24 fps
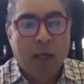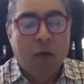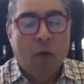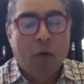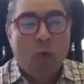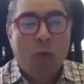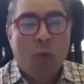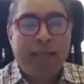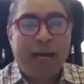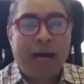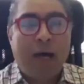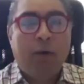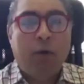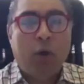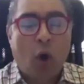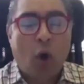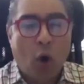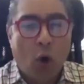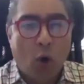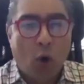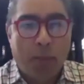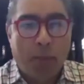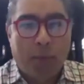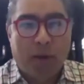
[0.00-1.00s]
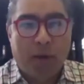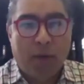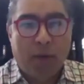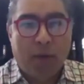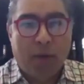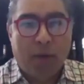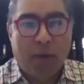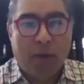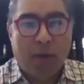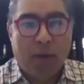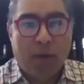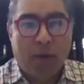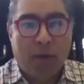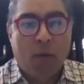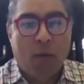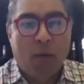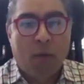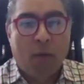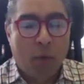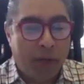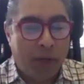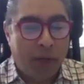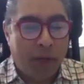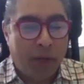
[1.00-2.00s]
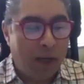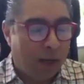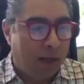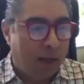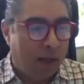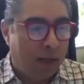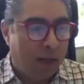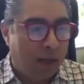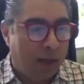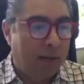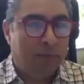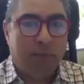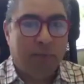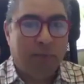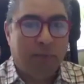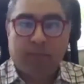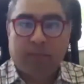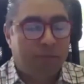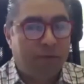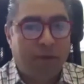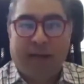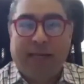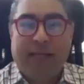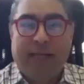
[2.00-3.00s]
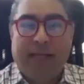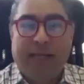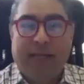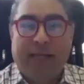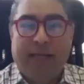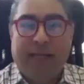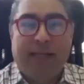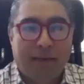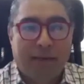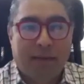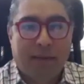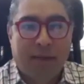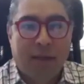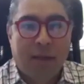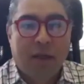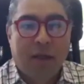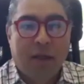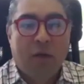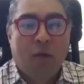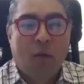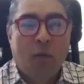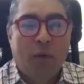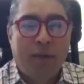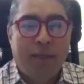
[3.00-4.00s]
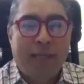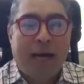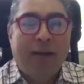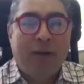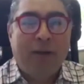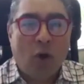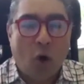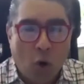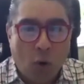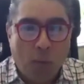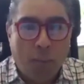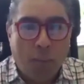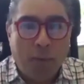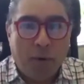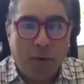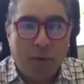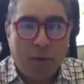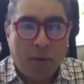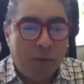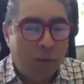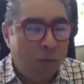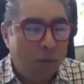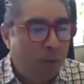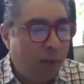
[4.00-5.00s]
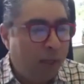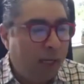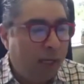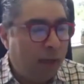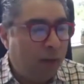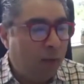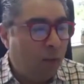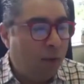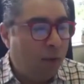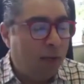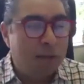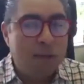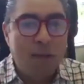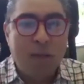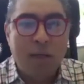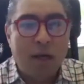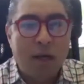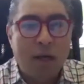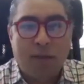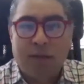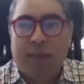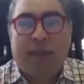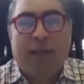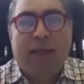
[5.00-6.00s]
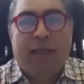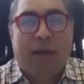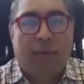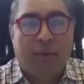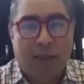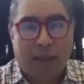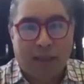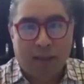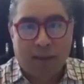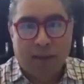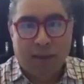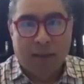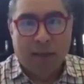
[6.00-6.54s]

Without hope, we are fried. Without hope, we are nothing, Claudia.